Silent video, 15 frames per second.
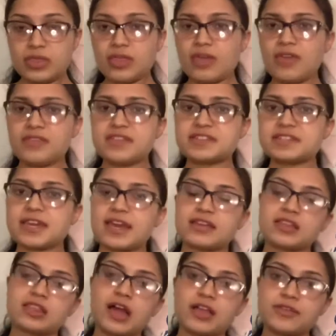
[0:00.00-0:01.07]
This gained a
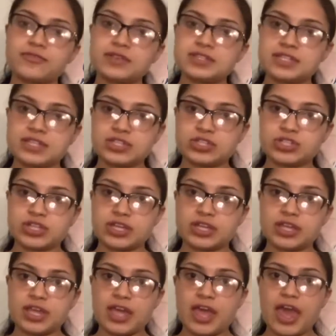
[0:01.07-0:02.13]
lot of attention,
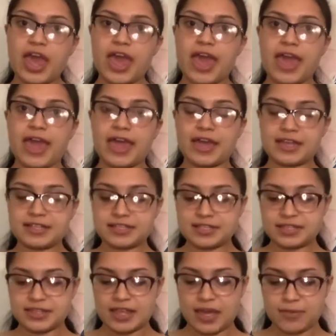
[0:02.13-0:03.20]
and
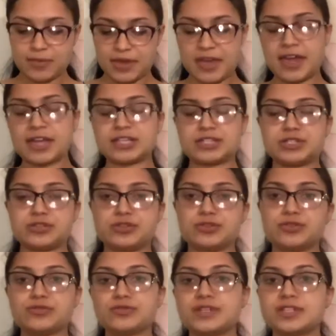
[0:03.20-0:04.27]
they began to
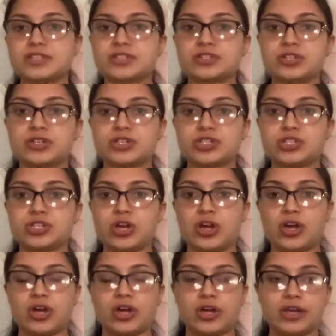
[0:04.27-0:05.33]
do research
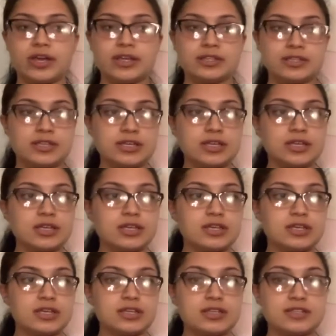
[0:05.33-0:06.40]
on
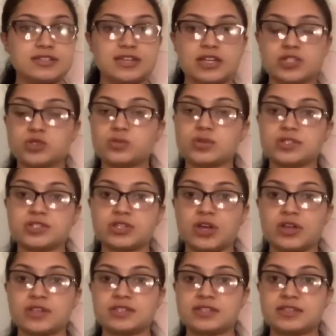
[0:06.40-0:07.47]
sexual
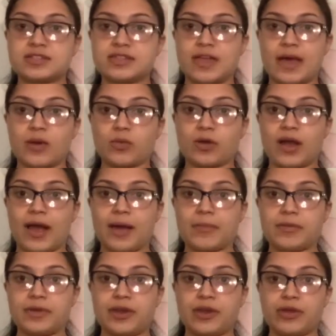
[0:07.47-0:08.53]
assaults that were
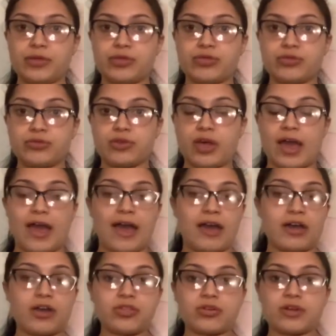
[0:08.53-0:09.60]
happening at
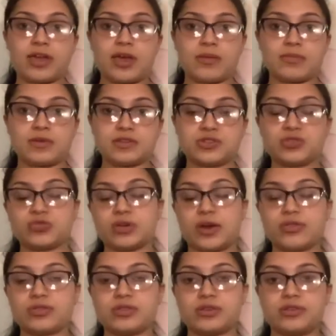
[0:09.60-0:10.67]
other campuses
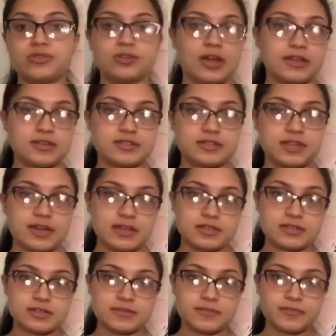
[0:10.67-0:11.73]
throughout the United
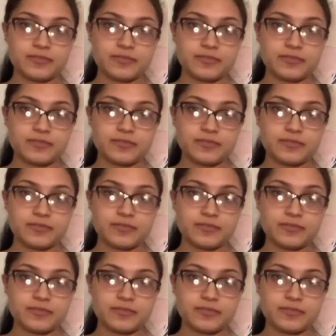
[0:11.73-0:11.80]
States.